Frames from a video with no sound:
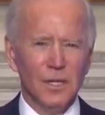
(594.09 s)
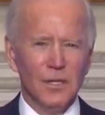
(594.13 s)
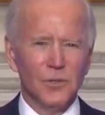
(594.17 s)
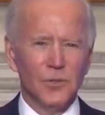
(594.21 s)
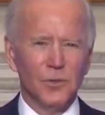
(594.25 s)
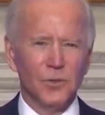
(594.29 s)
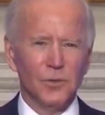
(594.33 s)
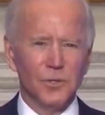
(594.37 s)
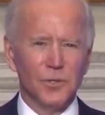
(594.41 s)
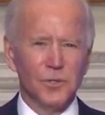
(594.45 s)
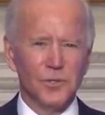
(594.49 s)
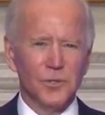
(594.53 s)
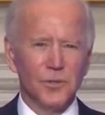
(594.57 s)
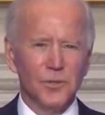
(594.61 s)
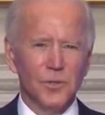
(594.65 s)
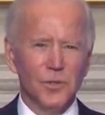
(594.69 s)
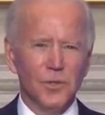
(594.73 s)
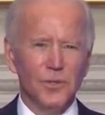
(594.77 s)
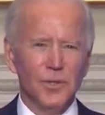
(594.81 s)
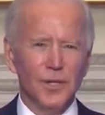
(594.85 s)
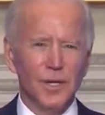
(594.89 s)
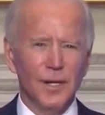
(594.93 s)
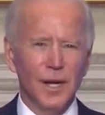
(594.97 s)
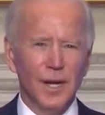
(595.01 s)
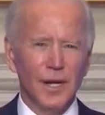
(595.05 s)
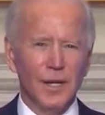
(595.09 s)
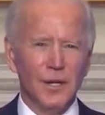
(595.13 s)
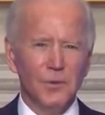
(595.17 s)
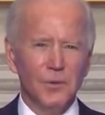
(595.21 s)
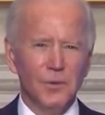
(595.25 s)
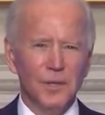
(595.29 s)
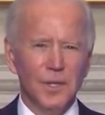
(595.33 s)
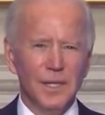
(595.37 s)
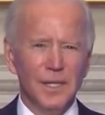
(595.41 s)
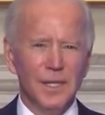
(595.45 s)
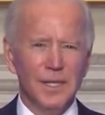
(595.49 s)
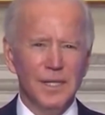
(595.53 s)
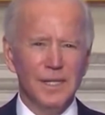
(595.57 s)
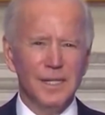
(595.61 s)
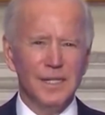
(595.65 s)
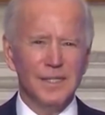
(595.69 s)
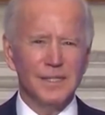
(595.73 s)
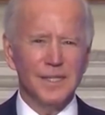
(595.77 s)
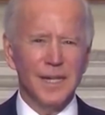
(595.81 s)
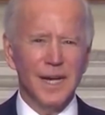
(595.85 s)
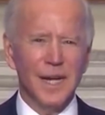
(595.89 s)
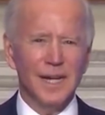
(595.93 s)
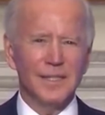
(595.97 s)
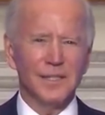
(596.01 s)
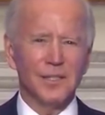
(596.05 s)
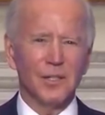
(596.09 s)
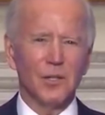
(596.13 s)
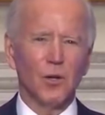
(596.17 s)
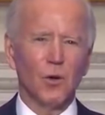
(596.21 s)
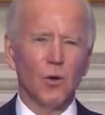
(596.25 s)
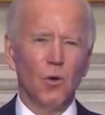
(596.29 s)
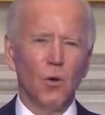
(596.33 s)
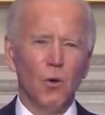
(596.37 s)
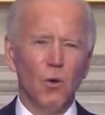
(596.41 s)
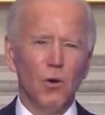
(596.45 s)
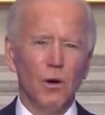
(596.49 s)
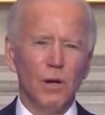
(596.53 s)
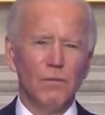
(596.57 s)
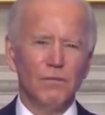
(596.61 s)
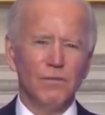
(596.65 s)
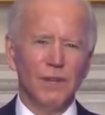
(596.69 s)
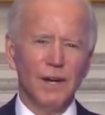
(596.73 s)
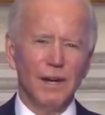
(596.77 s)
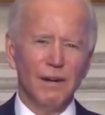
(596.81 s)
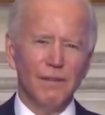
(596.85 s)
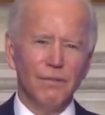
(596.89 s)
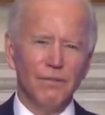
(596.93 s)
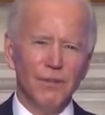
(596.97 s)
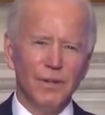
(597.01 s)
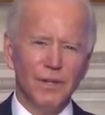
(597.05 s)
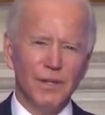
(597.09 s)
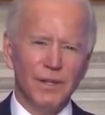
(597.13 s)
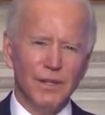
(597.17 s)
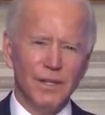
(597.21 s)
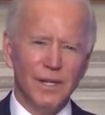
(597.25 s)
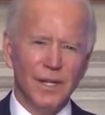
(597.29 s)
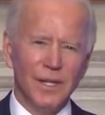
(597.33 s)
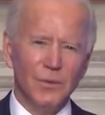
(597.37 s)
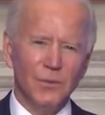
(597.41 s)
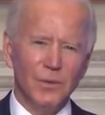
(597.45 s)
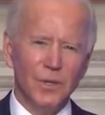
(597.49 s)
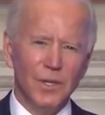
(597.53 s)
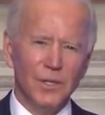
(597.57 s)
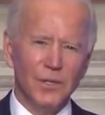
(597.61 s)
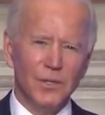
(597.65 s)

to ensure that equity is at the core of everything we